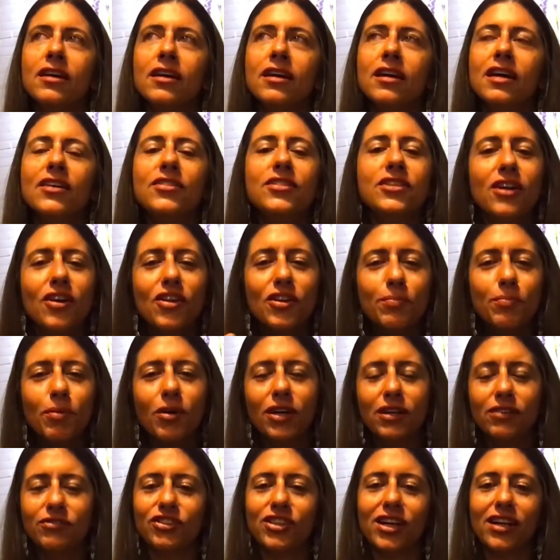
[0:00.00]
And the other
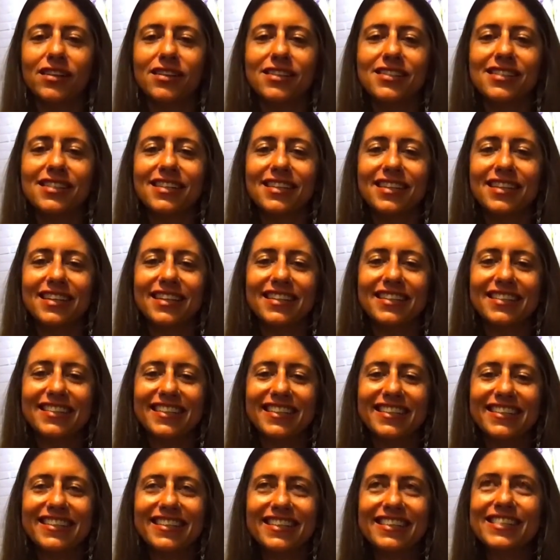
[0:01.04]
part of jealousy,
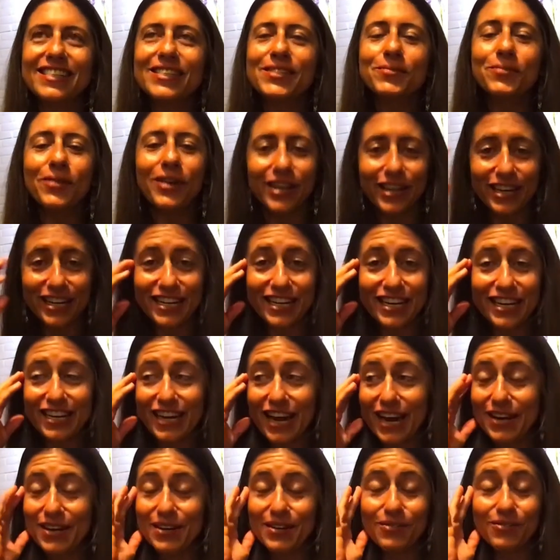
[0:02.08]
and this is where
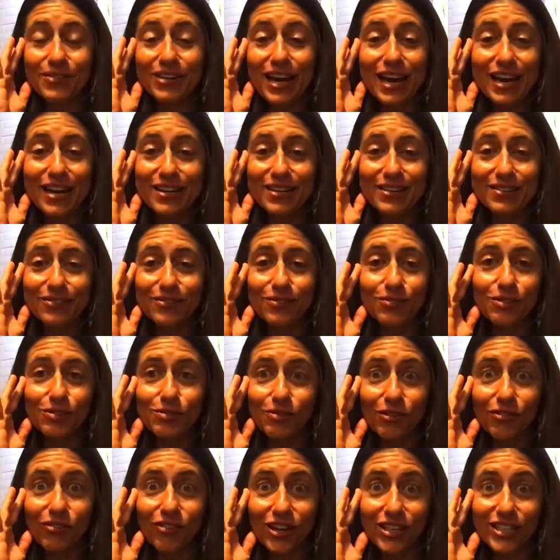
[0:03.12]
when I was
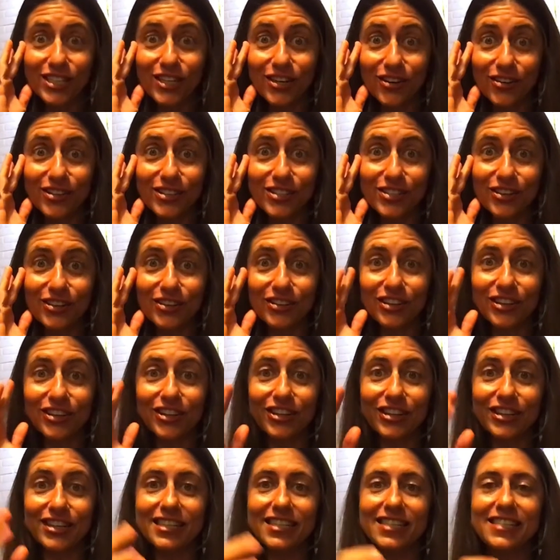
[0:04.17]
reflecting on this
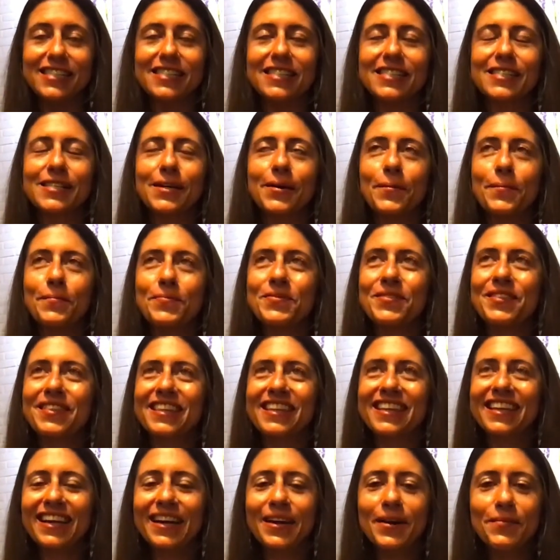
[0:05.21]
earlier, is
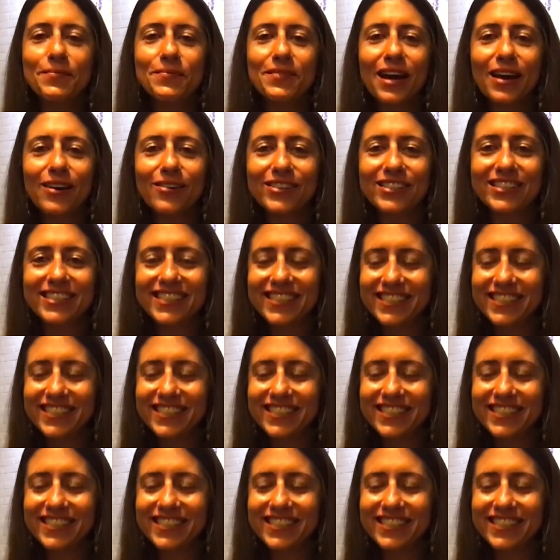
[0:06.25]
I